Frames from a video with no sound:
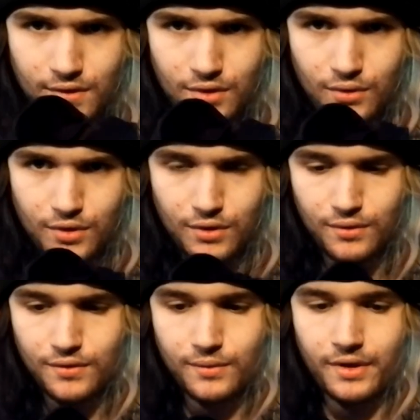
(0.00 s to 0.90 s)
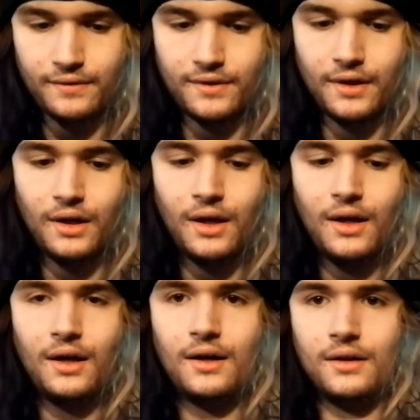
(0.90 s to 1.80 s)
show shoes, whatever.
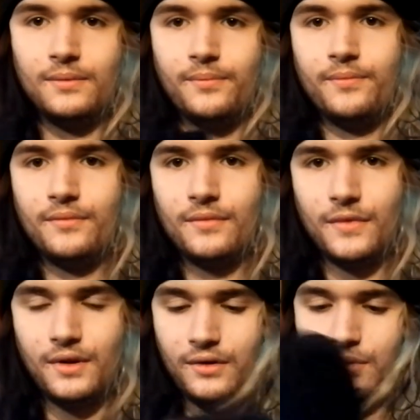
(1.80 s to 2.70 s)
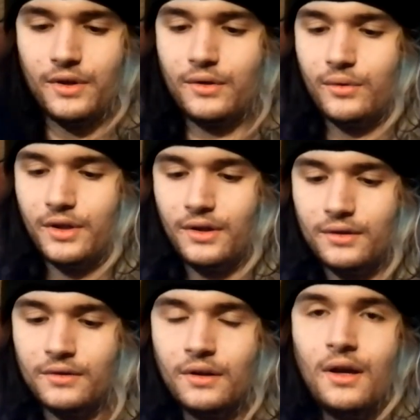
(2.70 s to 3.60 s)
They're the wrong order.
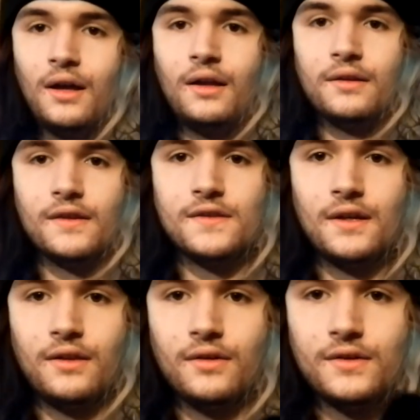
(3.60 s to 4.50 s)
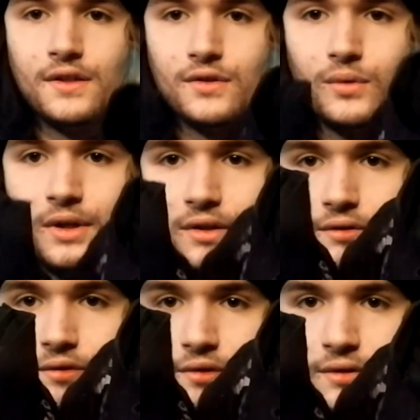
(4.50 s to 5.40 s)
They say
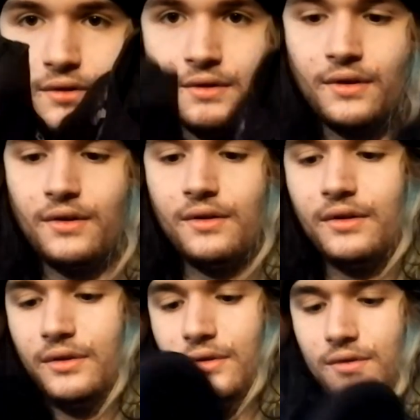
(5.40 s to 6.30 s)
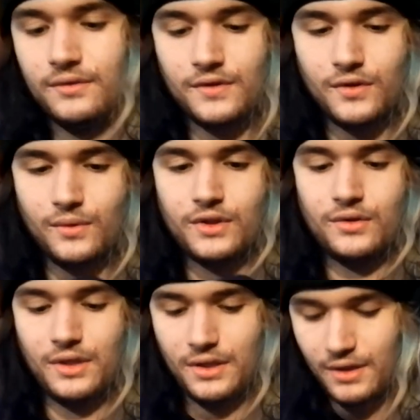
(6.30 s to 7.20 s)
1312. They're a little
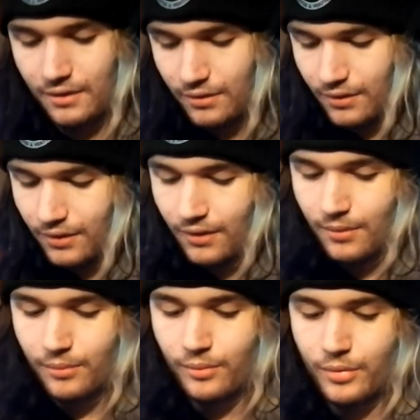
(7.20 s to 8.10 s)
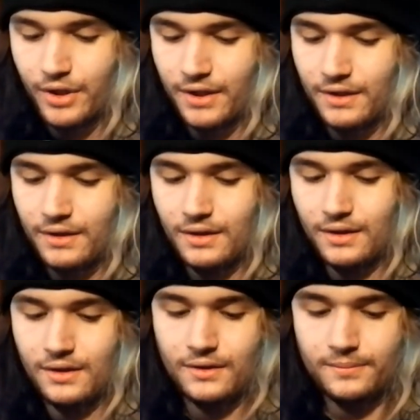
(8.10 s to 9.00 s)
squished right now, but
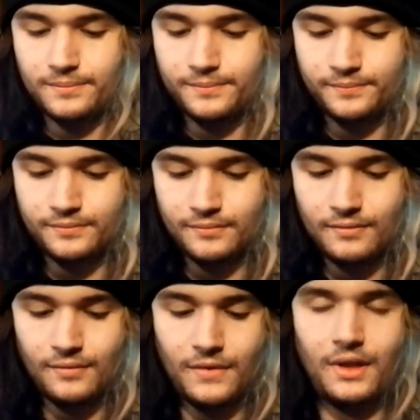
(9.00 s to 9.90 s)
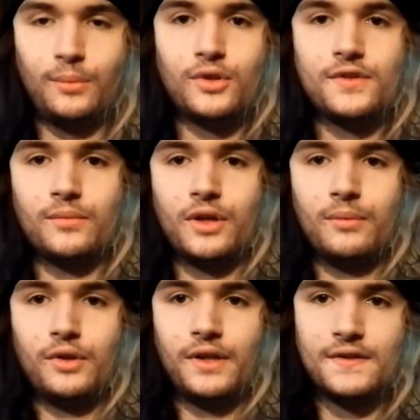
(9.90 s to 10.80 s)
I put some
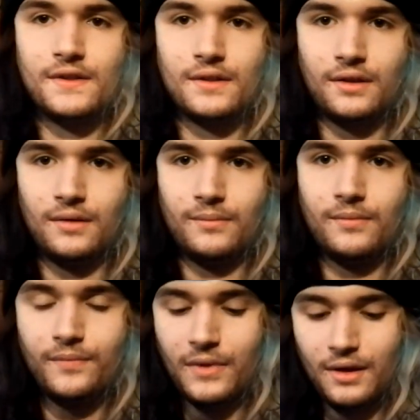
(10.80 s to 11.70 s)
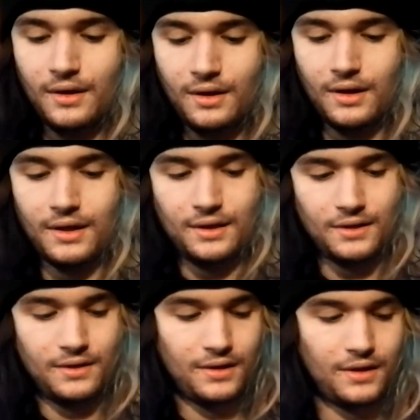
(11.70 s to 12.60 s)
rainbow laces on them
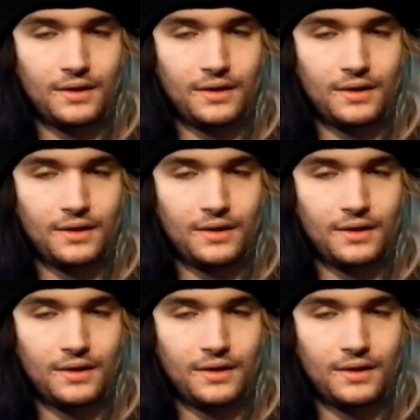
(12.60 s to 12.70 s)
and